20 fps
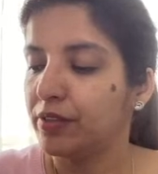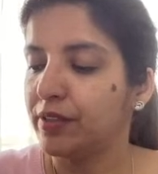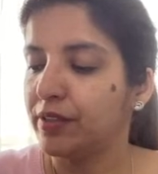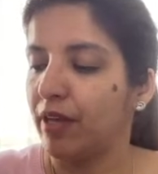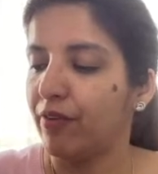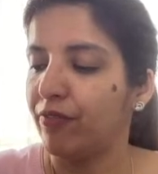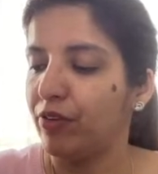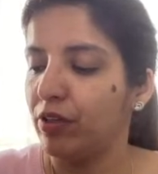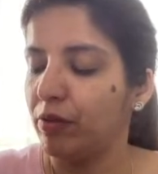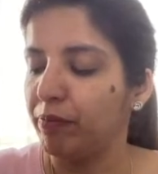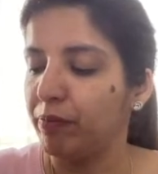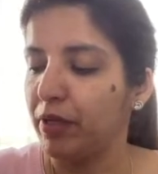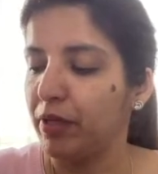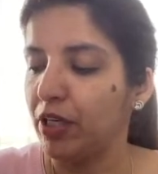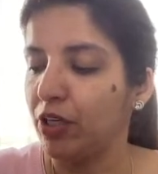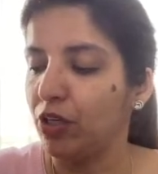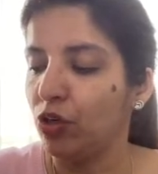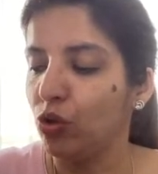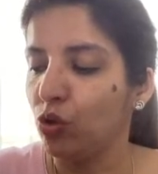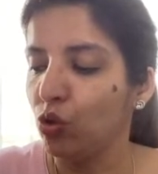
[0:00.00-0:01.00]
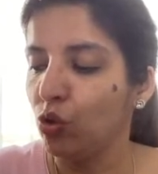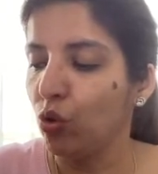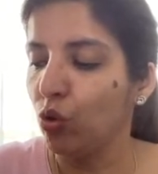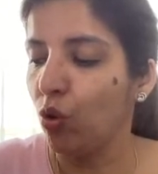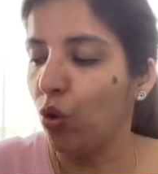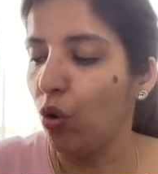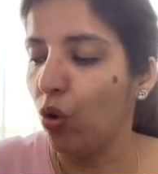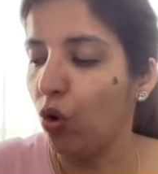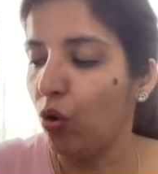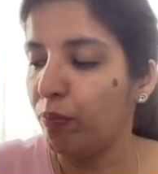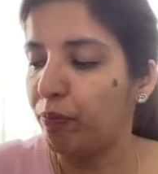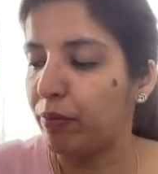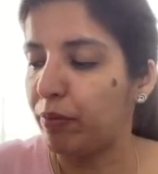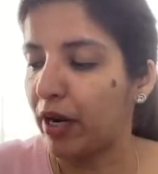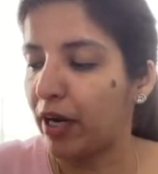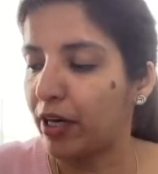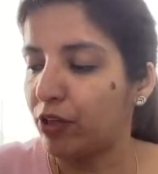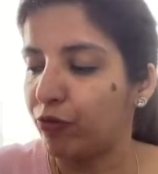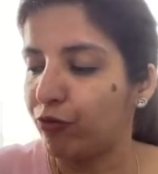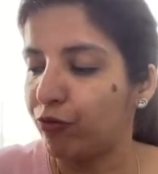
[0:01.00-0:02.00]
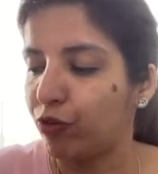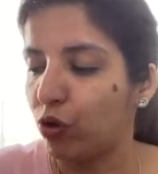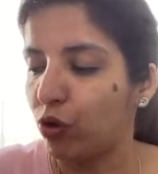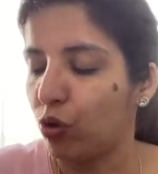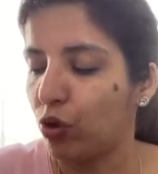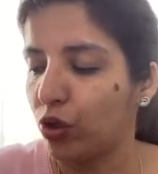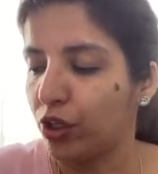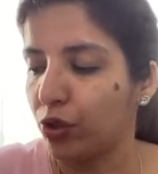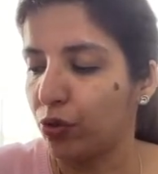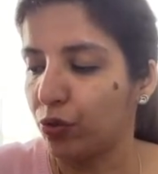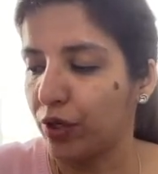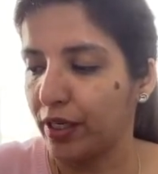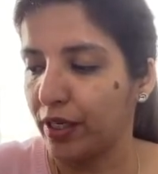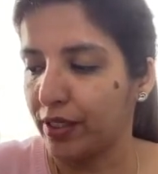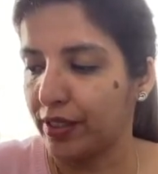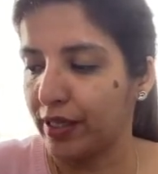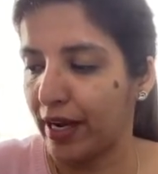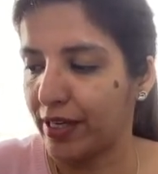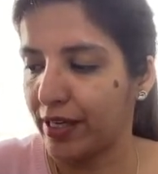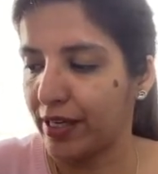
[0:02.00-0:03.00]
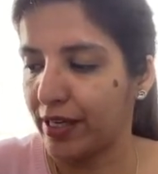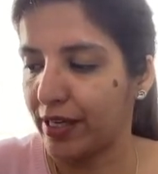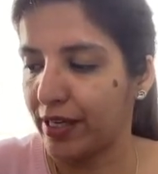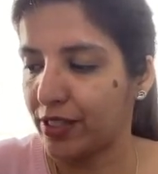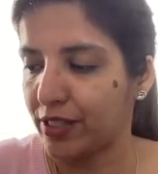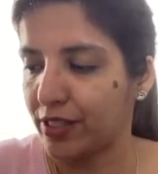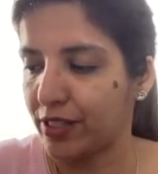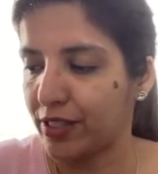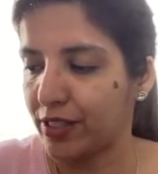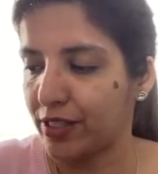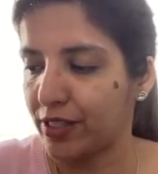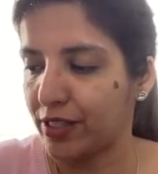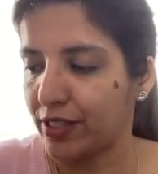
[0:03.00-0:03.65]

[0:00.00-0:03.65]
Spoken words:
there will be no blood flow during diastole.